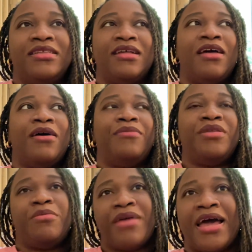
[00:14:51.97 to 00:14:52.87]

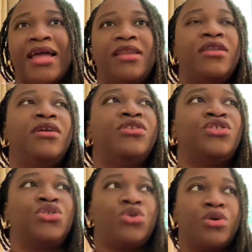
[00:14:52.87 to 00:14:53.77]
The man
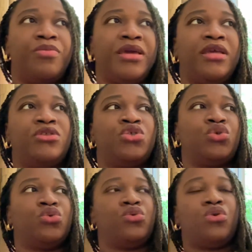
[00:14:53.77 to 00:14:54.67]
took me
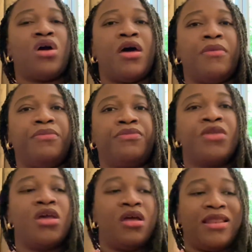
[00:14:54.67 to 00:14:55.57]
to
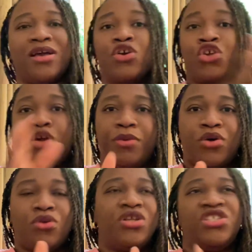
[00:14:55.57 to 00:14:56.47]
like a
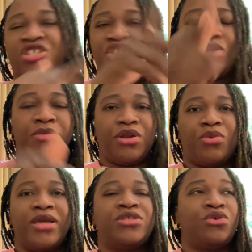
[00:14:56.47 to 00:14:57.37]
cubicle. He just showed me the
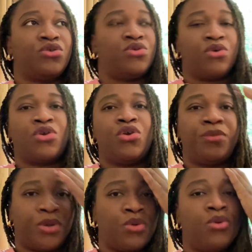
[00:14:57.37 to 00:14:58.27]
way to go to a
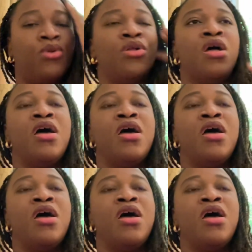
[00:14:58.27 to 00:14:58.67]
cubicle.